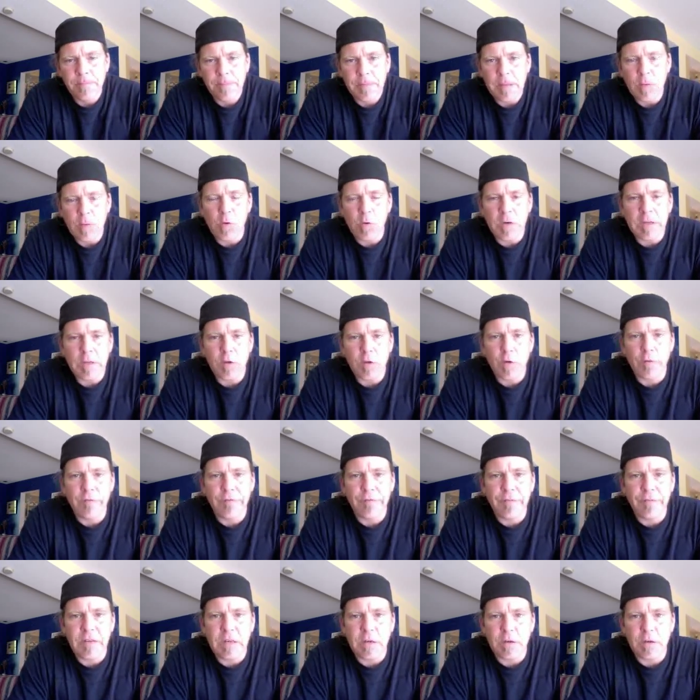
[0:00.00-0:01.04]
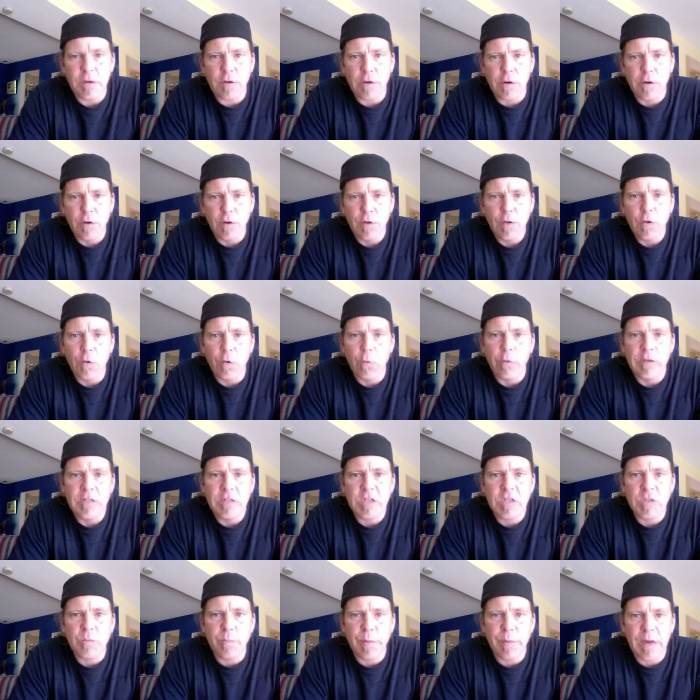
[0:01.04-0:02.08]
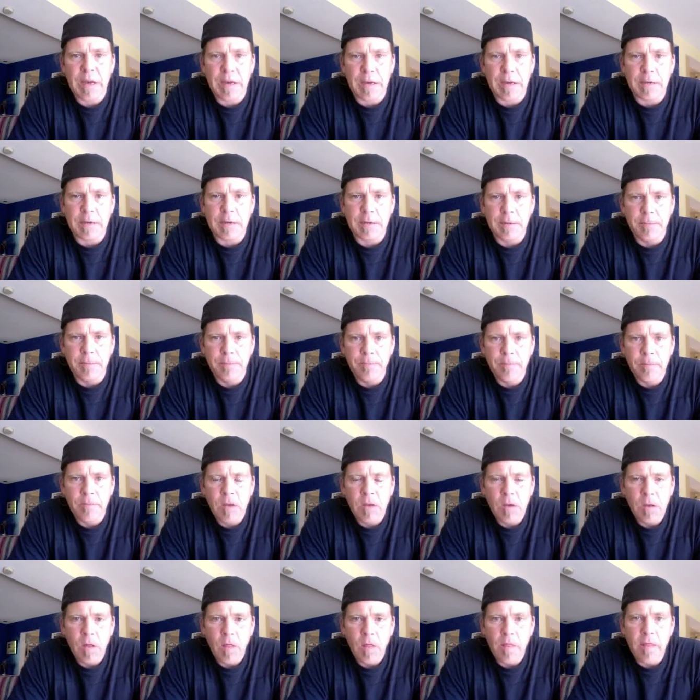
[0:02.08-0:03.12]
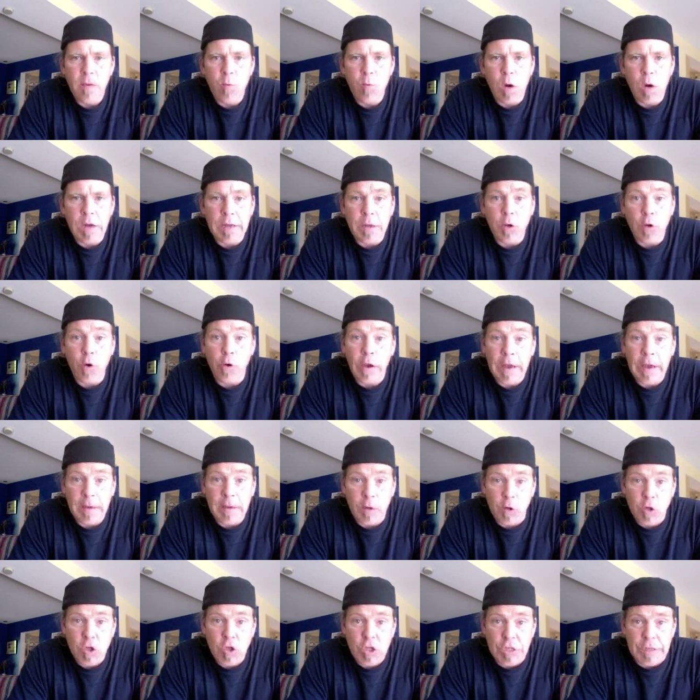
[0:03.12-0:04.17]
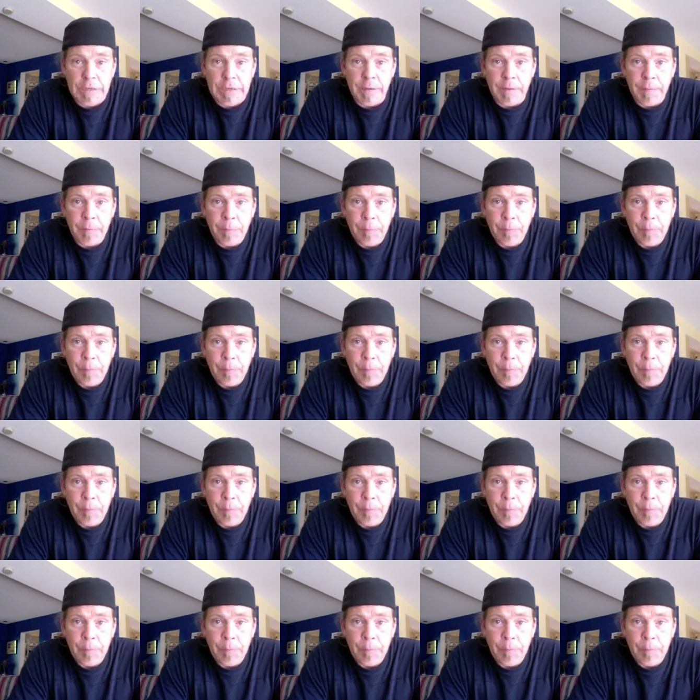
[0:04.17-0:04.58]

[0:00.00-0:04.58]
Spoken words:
They want your fear, your respect. They want your energy.